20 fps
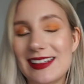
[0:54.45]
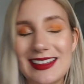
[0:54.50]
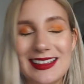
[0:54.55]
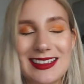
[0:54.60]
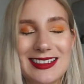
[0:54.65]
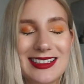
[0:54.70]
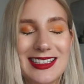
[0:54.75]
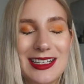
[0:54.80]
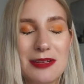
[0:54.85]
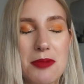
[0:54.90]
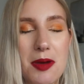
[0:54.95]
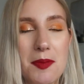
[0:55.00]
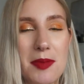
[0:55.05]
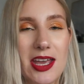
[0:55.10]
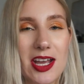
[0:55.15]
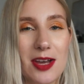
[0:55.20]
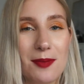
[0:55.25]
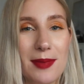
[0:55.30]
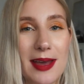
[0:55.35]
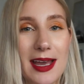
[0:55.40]
this in my
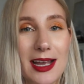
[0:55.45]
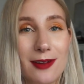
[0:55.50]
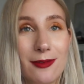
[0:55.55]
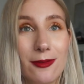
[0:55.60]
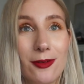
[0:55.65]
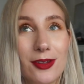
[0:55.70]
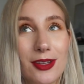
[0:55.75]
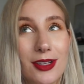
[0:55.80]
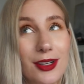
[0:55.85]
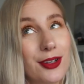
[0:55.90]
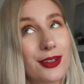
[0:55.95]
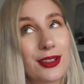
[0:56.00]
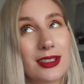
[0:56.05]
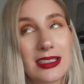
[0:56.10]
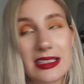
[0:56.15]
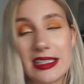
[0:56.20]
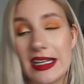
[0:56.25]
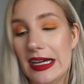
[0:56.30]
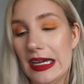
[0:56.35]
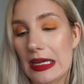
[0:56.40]
makeup bag for the
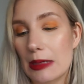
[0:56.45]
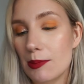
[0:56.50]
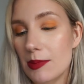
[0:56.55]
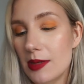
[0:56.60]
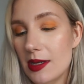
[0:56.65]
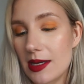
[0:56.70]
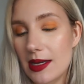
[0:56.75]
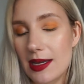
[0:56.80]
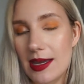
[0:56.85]
longest time,